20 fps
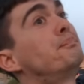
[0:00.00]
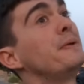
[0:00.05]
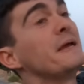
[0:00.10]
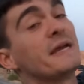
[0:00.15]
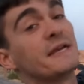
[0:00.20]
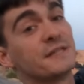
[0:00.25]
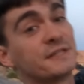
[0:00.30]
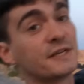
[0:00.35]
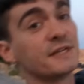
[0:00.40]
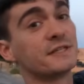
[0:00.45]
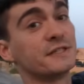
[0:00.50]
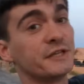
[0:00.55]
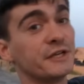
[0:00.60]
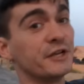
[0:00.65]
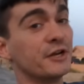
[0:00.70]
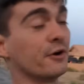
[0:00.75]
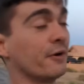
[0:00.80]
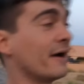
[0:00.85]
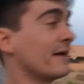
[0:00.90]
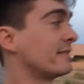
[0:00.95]
biggest
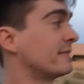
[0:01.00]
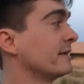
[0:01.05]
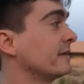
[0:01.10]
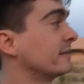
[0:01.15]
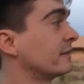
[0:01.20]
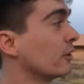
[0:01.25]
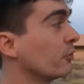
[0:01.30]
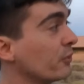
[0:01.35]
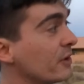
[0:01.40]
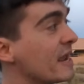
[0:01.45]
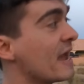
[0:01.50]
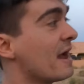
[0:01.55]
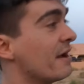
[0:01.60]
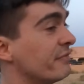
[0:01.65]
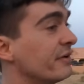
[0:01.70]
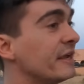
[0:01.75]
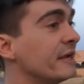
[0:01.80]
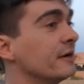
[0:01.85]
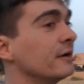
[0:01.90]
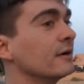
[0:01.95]
casino I think that we
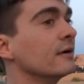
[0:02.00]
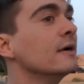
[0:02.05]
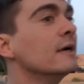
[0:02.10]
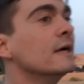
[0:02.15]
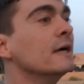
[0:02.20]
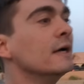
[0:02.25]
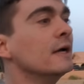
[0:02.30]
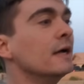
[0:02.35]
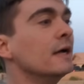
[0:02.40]
have here.